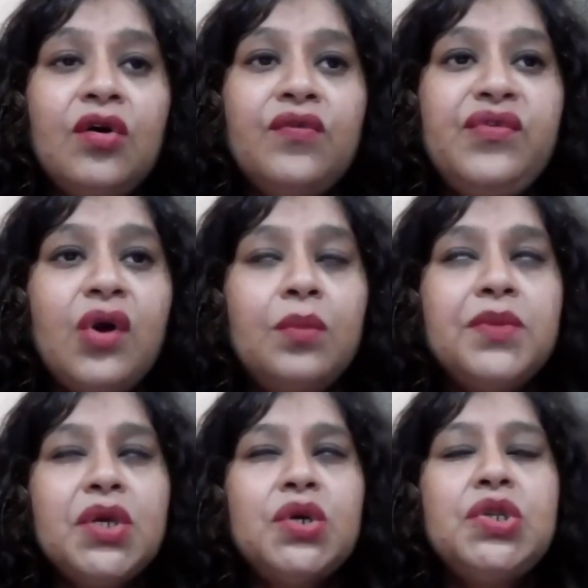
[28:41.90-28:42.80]
from
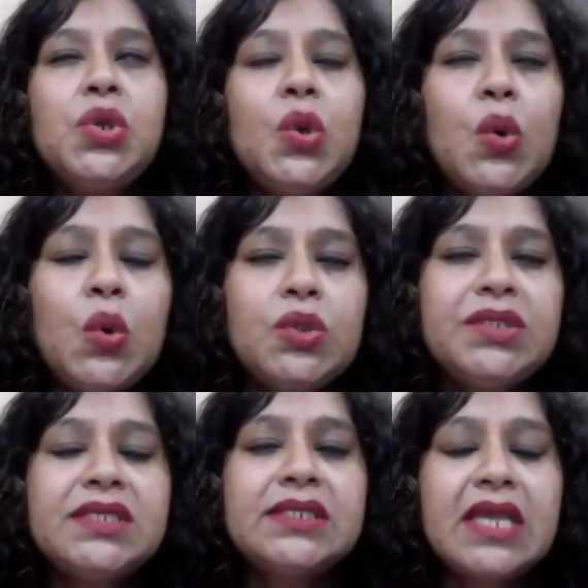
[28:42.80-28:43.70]
your
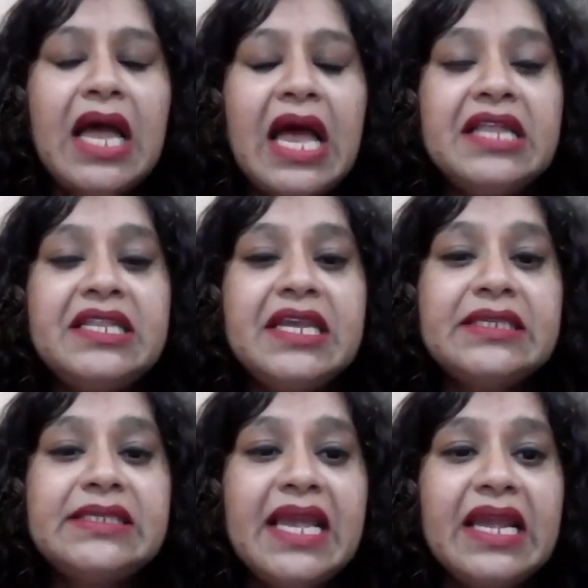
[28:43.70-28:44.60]
nose and
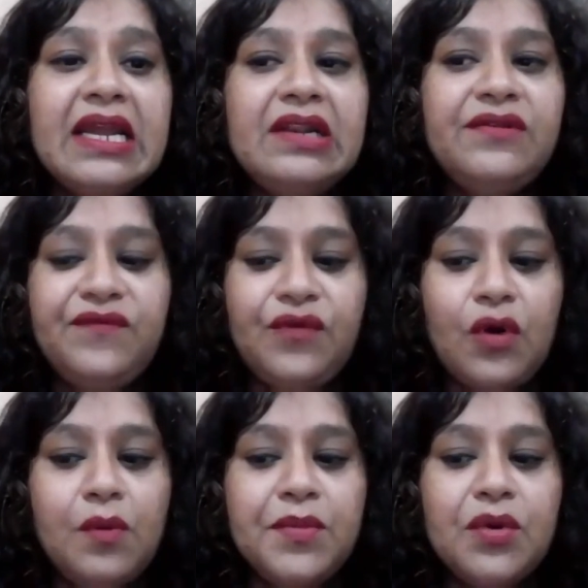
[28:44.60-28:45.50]
exhale
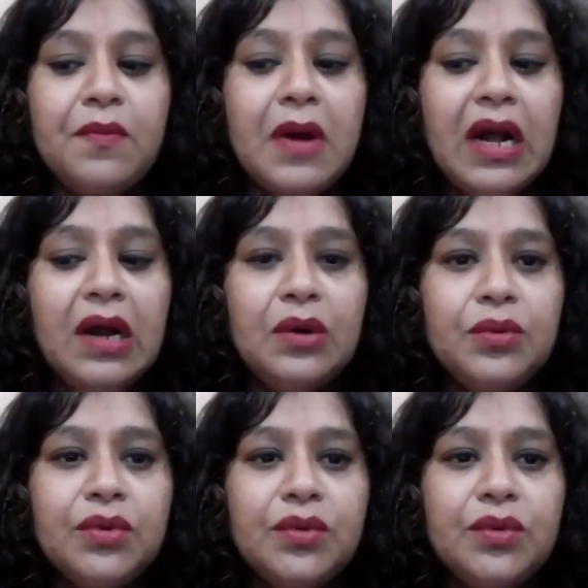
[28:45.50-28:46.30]
from your mouth.